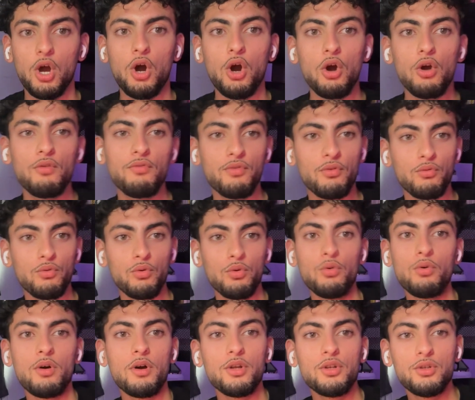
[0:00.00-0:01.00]

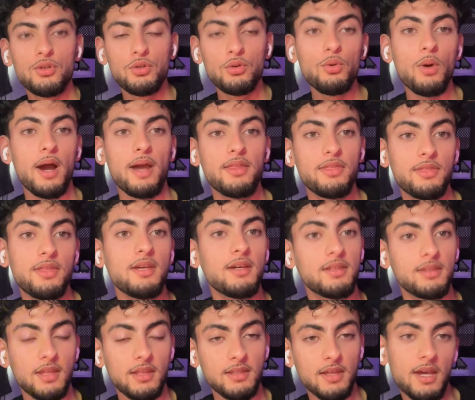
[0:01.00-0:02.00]
Overall, do I
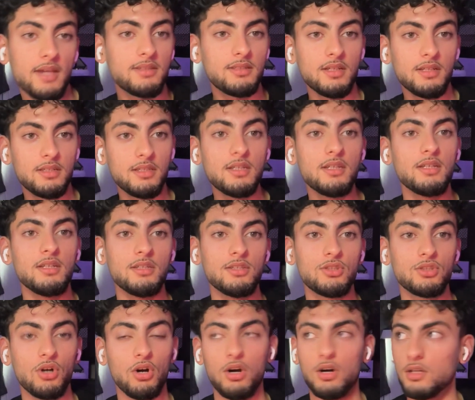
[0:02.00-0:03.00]
think that the
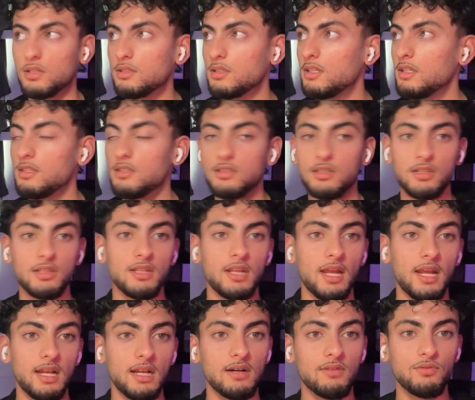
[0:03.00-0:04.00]
SATs are easier than
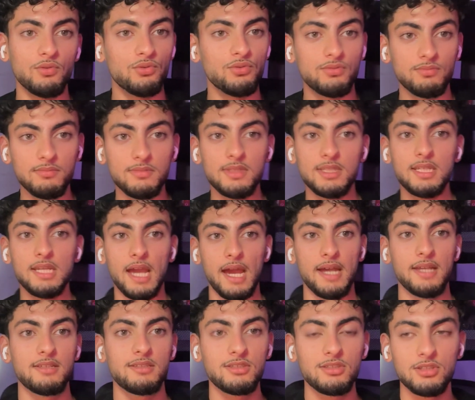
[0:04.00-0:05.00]
A-levels?
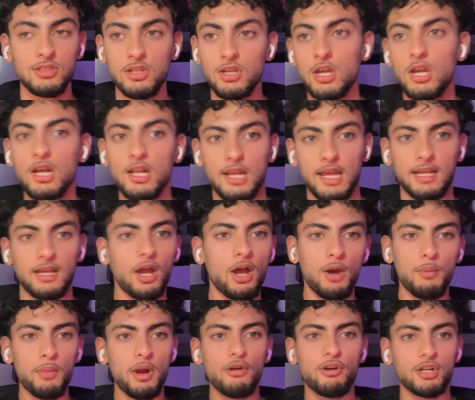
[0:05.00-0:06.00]
Yes. Like,
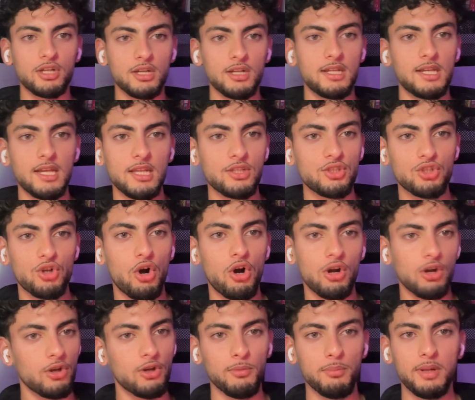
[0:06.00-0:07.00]
American kids
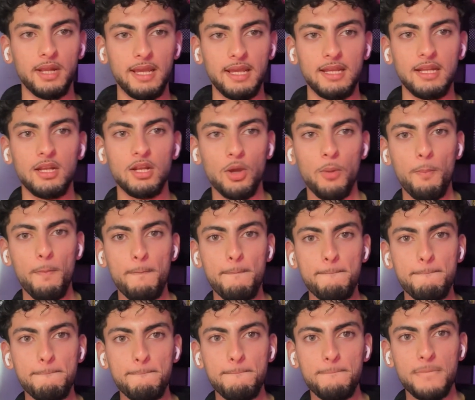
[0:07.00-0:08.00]
can't complain.
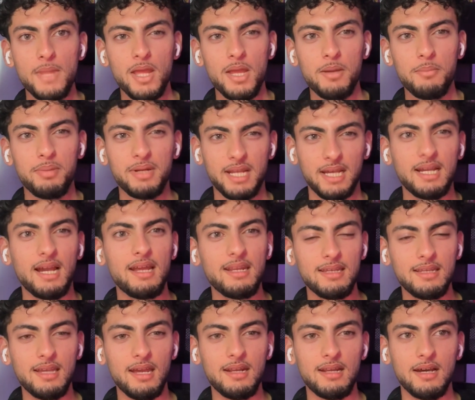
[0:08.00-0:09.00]
But I kind
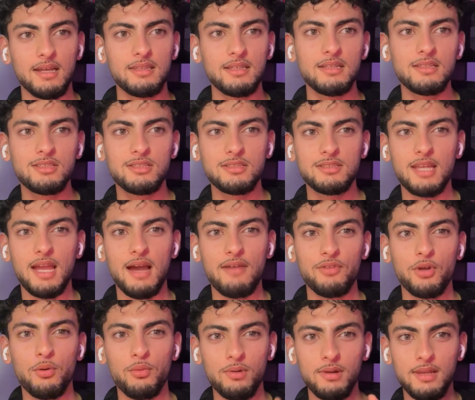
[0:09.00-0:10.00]
of get it. I think it's because they have
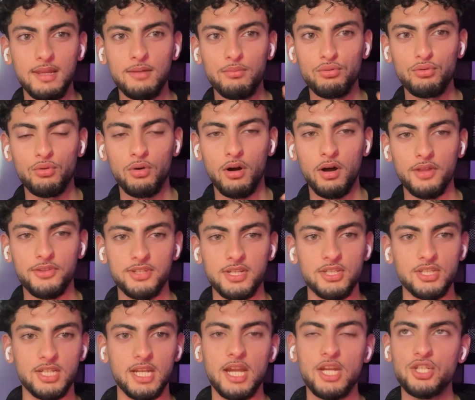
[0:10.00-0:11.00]
the whole liberal arts
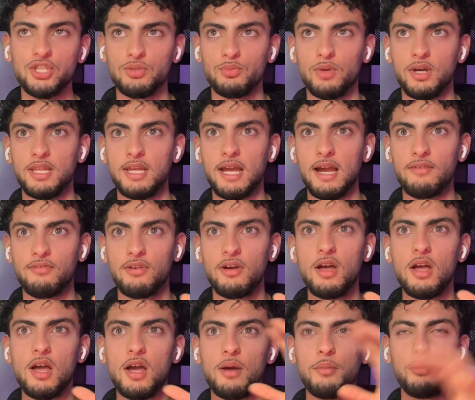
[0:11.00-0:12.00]
education where they have
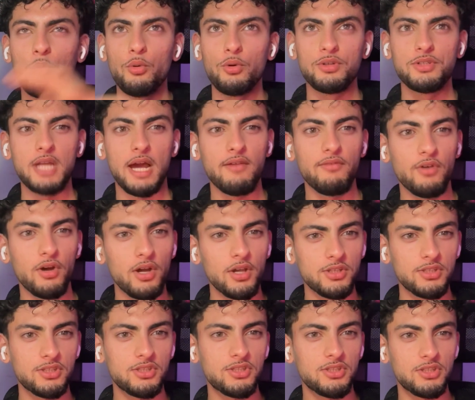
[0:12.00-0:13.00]
more
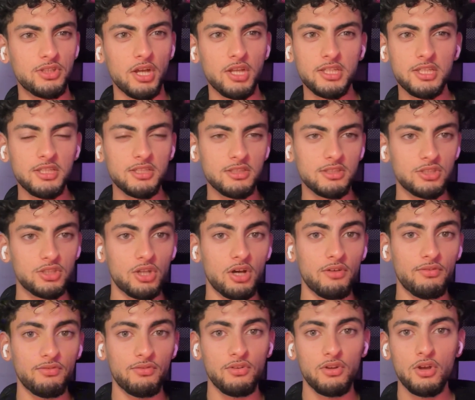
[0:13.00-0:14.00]
diverse studies and
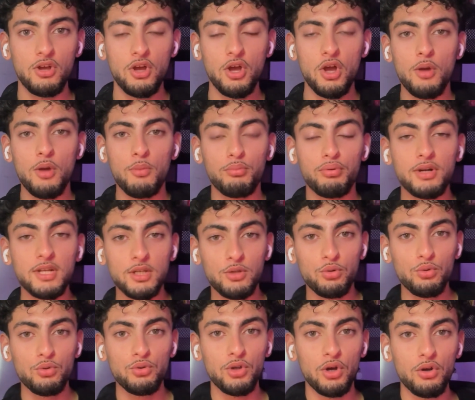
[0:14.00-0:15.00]
stuff. Pretty
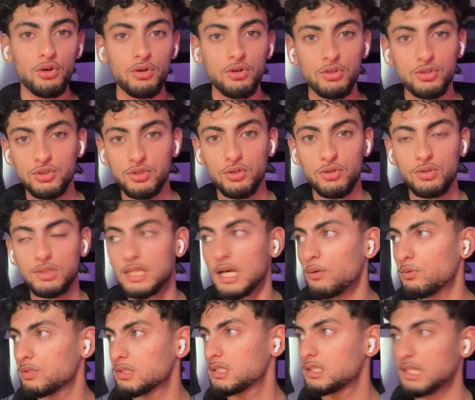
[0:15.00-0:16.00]
cool though. So
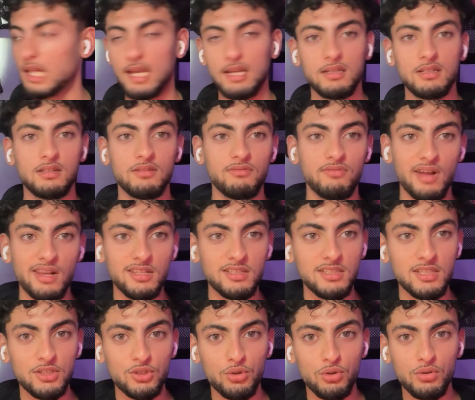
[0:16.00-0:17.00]
that was like
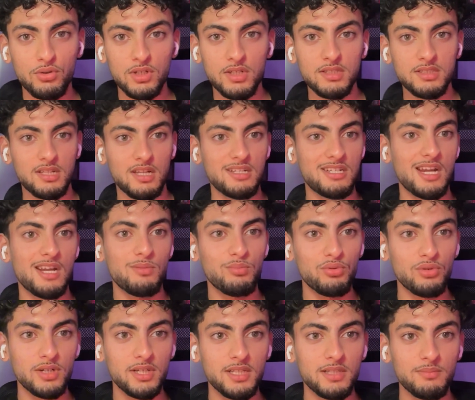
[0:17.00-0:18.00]
valedictorian / head
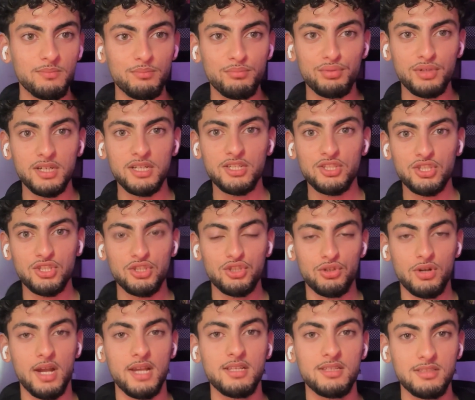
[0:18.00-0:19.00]
boy, British,
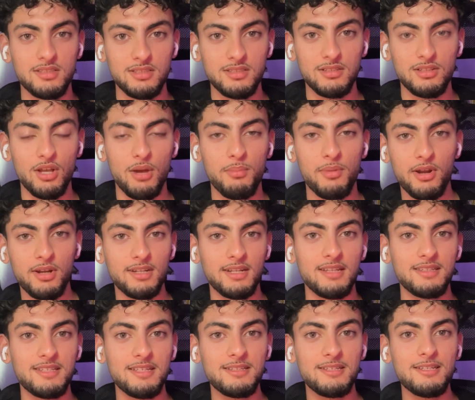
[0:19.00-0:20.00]
tries the American
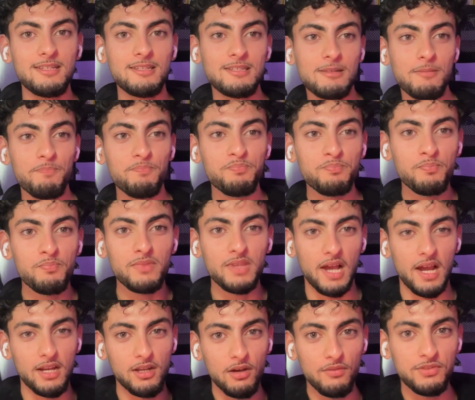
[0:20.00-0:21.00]
SATs.
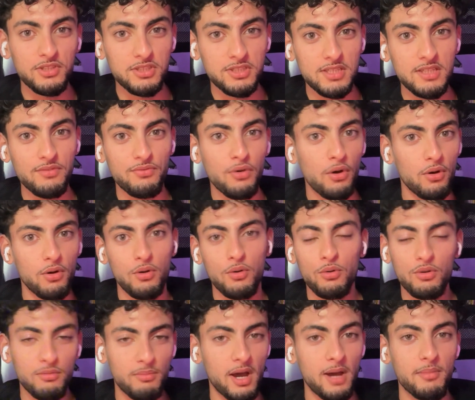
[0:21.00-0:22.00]
I'd love to see for
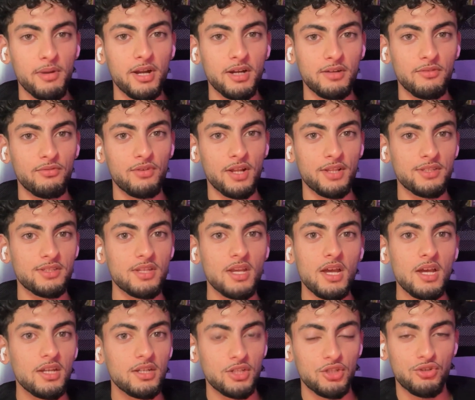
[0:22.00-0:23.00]
all of my American friends
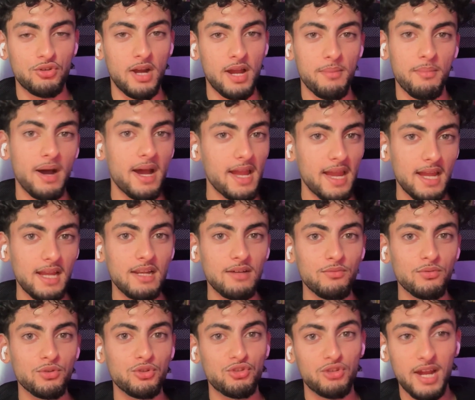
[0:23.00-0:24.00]
to try my
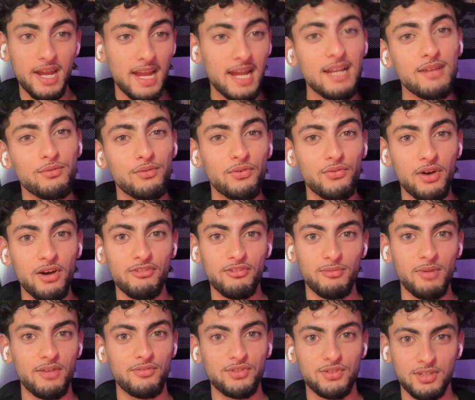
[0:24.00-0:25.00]
A-levels. Try A-level further
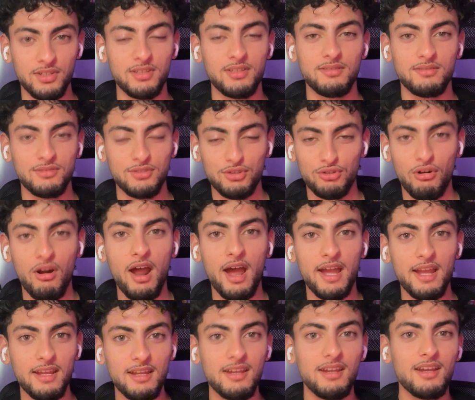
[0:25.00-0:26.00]
maths. You're going to
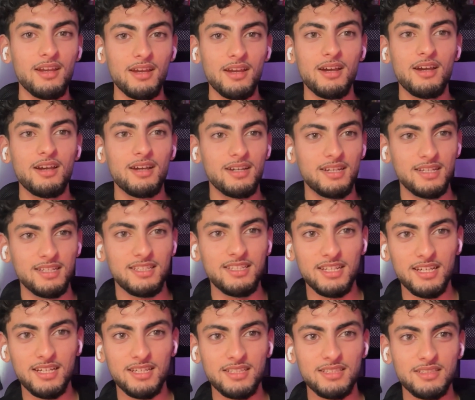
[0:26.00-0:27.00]
cry.
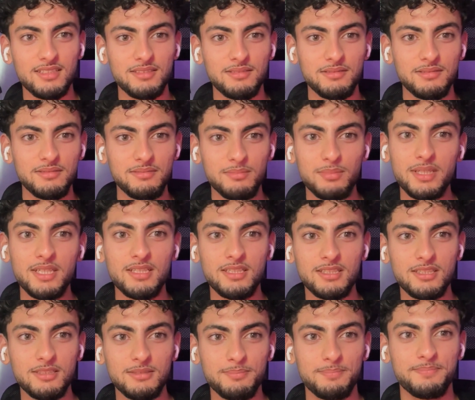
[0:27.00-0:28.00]
Yeah.
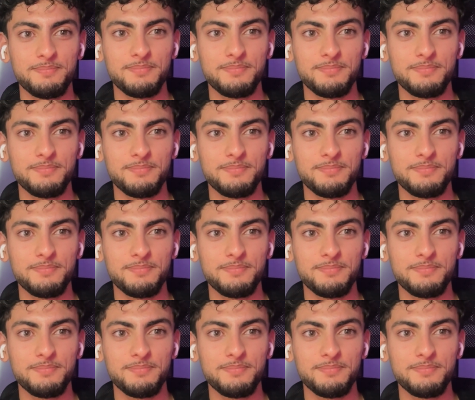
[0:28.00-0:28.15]
Peace.